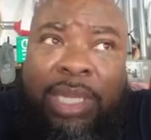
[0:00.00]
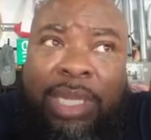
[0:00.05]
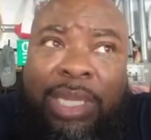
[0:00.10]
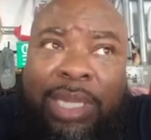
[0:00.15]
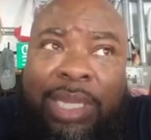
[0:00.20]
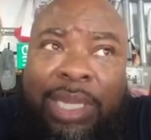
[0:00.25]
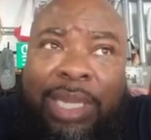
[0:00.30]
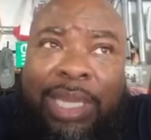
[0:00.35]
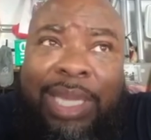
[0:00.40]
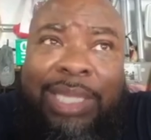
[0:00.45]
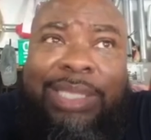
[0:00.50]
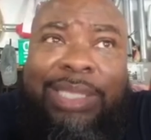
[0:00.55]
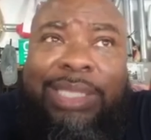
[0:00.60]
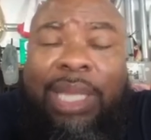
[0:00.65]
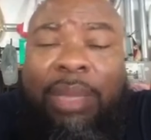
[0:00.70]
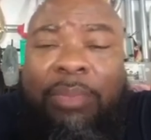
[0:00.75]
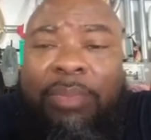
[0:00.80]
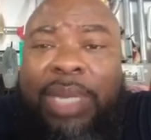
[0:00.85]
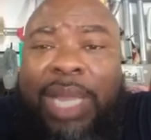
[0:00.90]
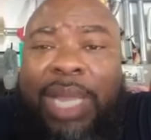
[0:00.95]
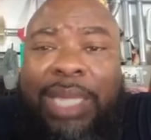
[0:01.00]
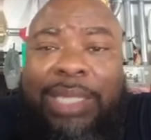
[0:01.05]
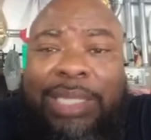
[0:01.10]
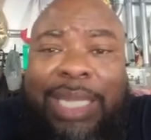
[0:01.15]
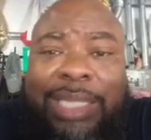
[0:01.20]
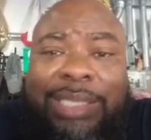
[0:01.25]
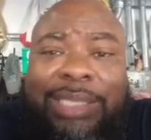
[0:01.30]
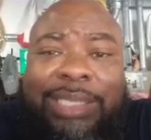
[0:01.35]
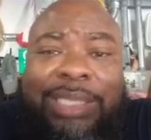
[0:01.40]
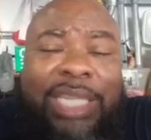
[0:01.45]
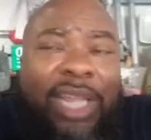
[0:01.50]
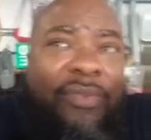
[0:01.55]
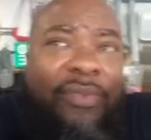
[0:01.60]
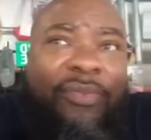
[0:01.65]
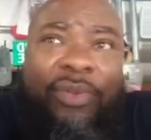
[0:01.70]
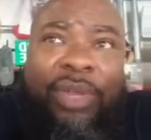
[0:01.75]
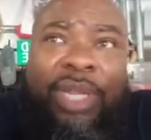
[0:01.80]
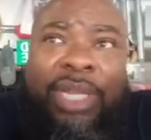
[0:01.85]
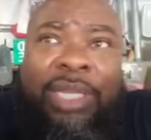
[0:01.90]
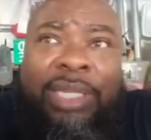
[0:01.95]
it's something that's
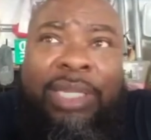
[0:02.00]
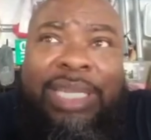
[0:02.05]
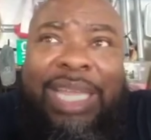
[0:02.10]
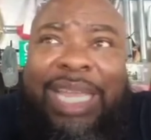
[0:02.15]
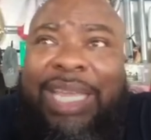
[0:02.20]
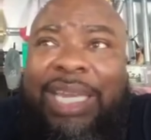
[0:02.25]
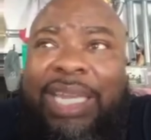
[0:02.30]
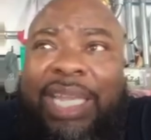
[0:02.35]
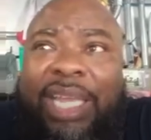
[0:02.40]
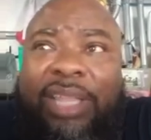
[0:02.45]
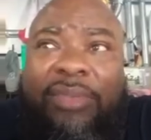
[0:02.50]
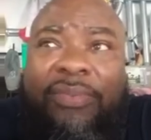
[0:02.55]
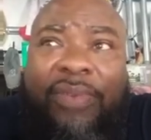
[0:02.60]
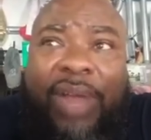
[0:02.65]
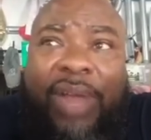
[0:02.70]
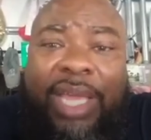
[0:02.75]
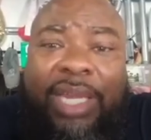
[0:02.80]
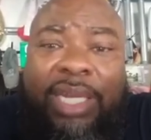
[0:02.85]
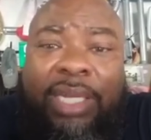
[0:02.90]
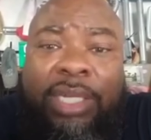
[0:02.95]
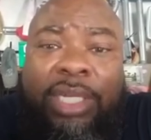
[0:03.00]
different than any other fighter.